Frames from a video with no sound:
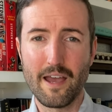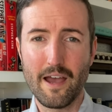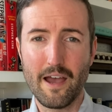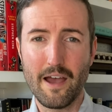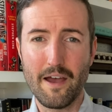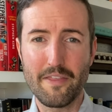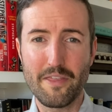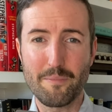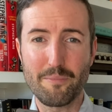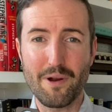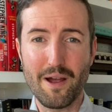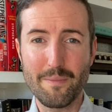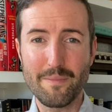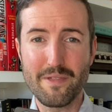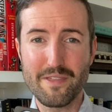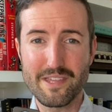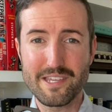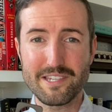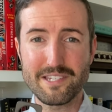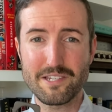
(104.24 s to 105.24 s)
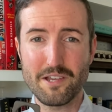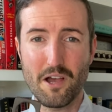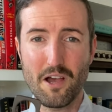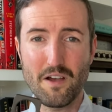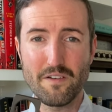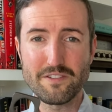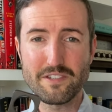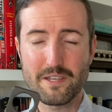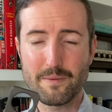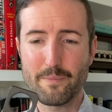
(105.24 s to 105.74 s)
Uh, the problem that this
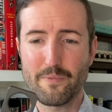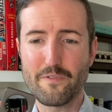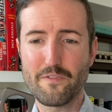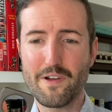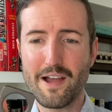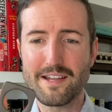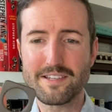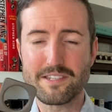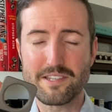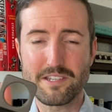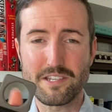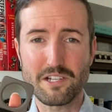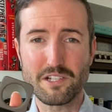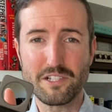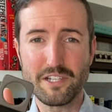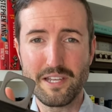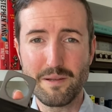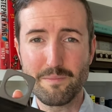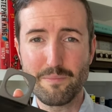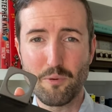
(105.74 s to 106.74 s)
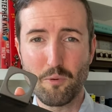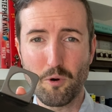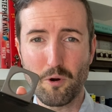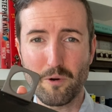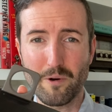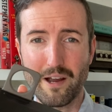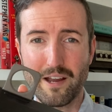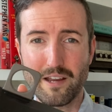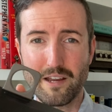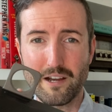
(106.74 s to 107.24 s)
solves, it provides this clean
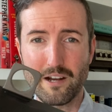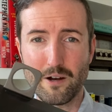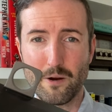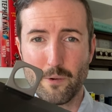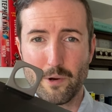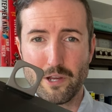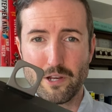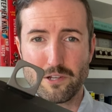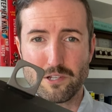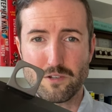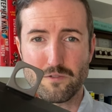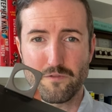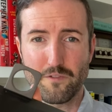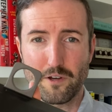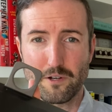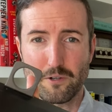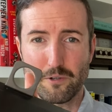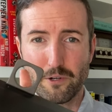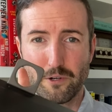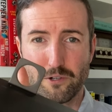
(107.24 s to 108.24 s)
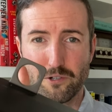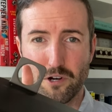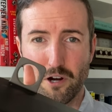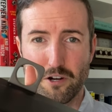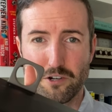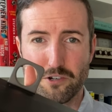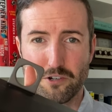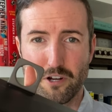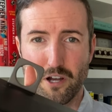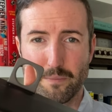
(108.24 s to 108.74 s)
port right here where you just funnel your
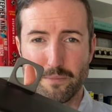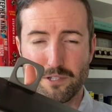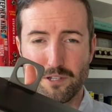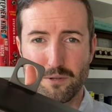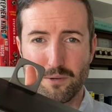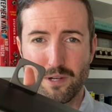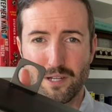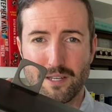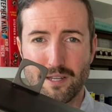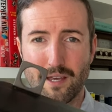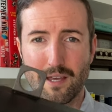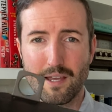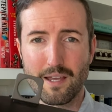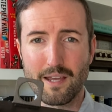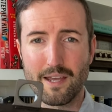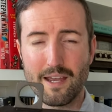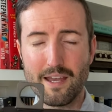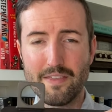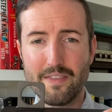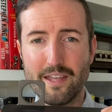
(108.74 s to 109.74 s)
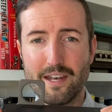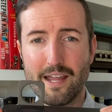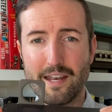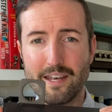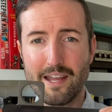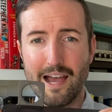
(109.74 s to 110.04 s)
charger up to it. And then at